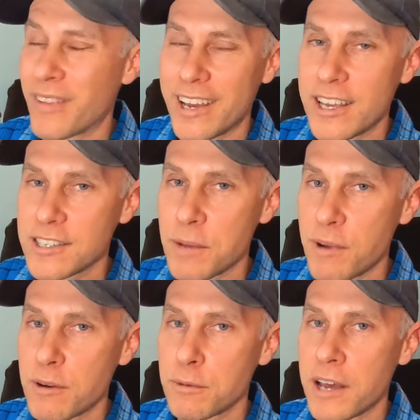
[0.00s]
I guess I
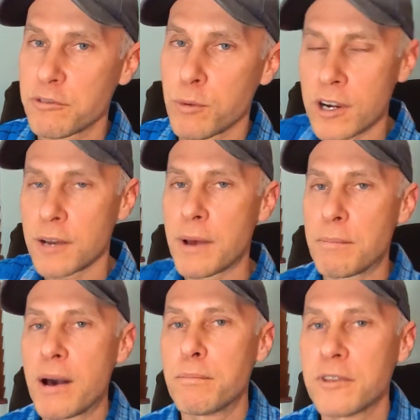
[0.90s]
probably have to work on
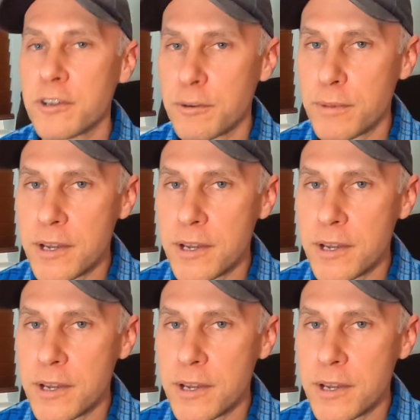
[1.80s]
my pump a little